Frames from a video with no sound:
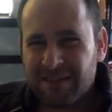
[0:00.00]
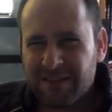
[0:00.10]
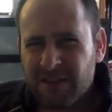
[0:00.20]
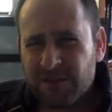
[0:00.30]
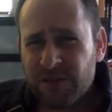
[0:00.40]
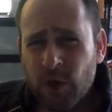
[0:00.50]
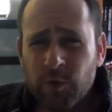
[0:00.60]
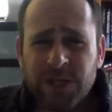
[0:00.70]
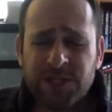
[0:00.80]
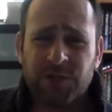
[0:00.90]
There's no
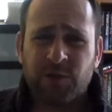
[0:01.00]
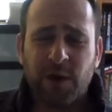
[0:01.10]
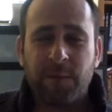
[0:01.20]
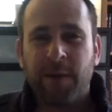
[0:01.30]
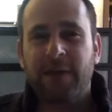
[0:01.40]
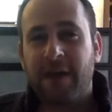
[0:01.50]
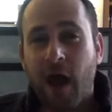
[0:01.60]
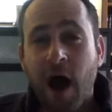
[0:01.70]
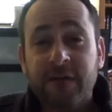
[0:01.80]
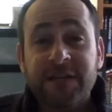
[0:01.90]
reason to it. But they
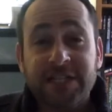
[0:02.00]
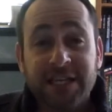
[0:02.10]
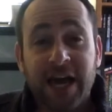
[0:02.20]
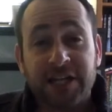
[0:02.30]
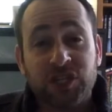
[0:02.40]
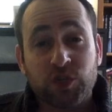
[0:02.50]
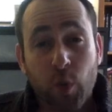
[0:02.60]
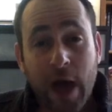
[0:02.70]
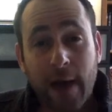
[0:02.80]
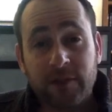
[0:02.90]
obviously got
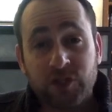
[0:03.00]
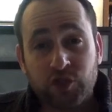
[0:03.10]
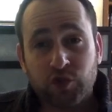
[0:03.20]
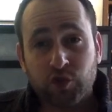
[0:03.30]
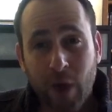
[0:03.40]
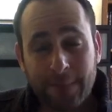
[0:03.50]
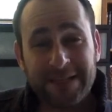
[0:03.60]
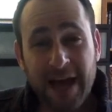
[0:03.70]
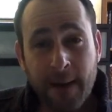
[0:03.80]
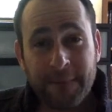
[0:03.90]

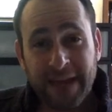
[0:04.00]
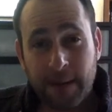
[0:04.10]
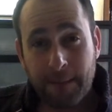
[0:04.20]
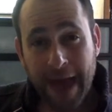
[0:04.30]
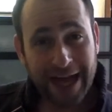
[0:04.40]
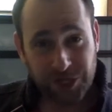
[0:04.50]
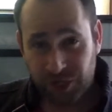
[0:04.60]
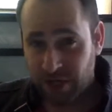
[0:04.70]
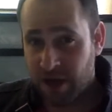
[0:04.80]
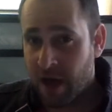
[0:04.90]
swept up in a
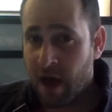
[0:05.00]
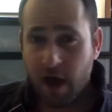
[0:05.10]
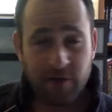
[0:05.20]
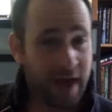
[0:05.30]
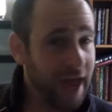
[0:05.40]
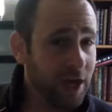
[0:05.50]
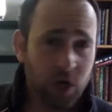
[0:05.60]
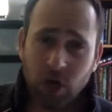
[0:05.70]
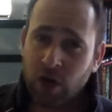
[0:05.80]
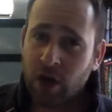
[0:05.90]
passion of
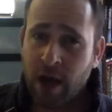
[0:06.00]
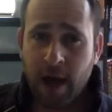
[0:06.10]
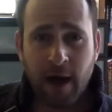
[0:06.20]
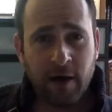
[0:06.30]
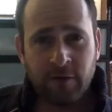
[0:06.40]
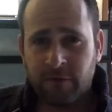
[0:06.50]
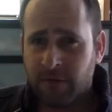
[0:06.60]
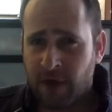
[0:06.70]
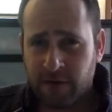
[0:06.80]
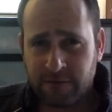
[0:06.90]
anger, of
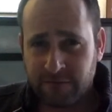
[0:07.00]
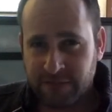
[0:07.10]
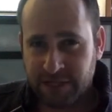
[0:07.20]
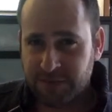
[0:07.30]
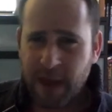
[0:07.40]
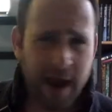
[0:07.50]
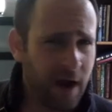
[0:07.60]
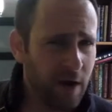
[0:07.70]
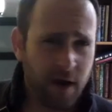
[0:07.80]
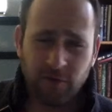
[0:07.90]

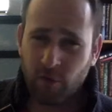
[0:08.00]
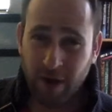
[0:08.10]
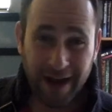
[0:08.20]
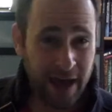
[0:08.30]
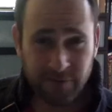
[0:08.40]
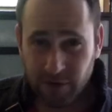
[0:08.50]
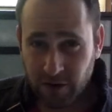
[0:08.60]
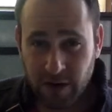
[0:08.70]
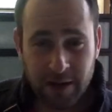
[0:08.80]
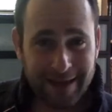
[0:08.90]
despair, of
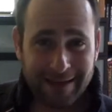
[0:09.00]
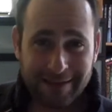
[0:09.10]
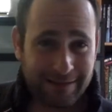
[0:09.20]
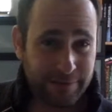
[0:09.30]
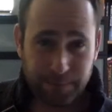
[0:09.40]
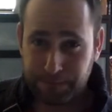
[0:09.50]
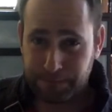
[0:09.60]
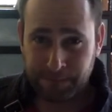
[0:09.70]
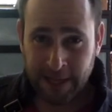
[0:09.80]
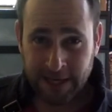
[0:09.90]
whatever, that the
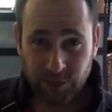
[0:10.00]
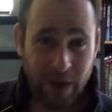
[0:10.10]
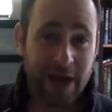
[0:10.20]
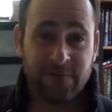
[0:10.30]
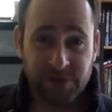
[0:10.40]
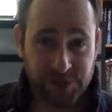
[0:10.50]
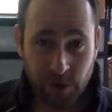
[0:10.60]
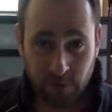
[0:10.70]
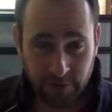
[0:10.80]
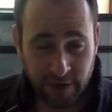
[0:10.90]
plagues ravaged
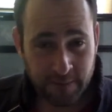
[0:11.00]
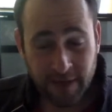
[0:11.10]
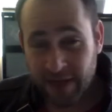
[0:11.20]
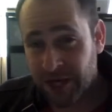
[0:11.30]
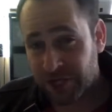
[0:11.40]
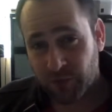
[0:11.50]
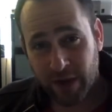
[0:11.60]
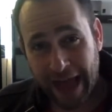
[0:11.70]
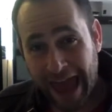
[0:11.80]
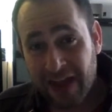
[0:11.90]
over them, that they just
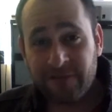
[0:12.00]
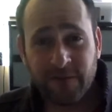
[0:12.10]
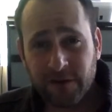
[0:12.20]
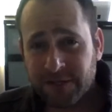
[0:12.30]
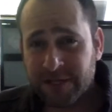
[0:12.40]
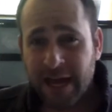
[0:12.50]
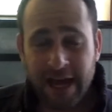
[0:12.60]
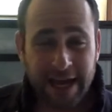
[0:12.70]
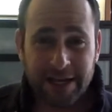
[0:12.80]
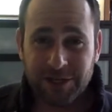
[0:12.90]
went headfirst
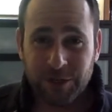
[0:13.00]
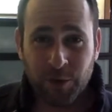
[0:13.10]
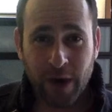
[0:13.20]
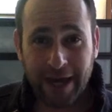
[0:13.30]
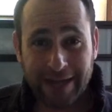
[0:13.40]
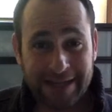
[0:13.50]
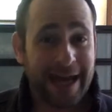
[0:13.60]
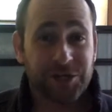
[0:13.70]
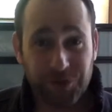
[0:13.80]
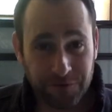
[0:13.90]
into a
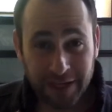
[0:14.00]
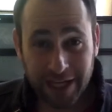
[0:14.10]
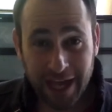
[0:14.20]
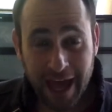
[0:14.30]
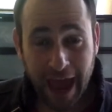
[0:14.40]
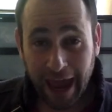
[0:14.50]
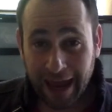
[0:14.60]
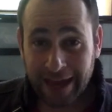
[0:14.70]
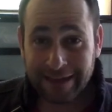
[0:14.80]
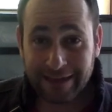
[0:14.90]
catastrophe,
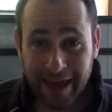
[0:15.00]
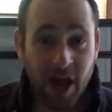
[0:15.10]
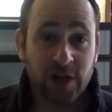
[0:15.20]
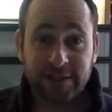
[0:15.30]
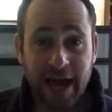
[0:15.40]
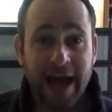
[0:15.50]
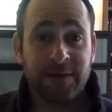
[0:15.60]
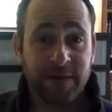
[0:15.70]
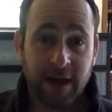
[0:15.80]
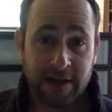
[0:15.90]
and they all
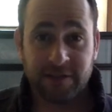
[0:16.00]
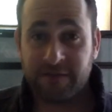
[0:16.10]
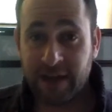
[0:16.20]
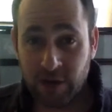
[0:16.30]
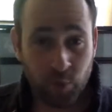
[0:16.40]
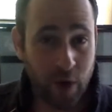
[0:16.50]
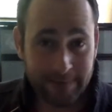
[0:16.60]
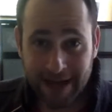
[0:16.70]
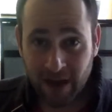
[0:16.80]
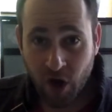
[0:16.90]
died because of it. It
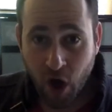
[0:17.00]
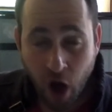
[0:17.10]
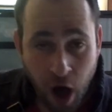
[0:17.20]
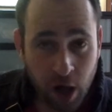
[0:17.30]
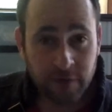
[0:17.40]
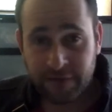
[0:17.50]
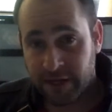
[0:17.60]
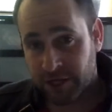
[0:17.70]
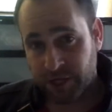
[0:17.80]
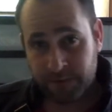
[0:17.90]
wiped out all of
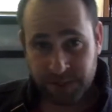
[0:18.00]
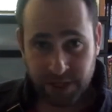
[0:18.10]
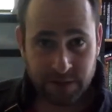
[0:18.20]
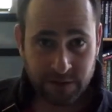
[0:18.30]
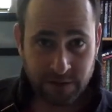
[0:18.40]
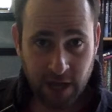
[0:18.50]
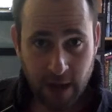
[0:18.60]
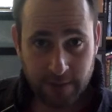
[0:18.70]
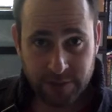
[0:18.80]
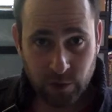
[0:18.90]
the Egyptians, the
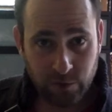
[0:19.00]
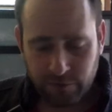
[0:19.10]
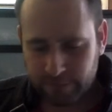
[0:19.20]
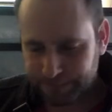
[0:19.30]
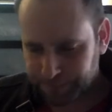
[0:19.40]
Yam Suf.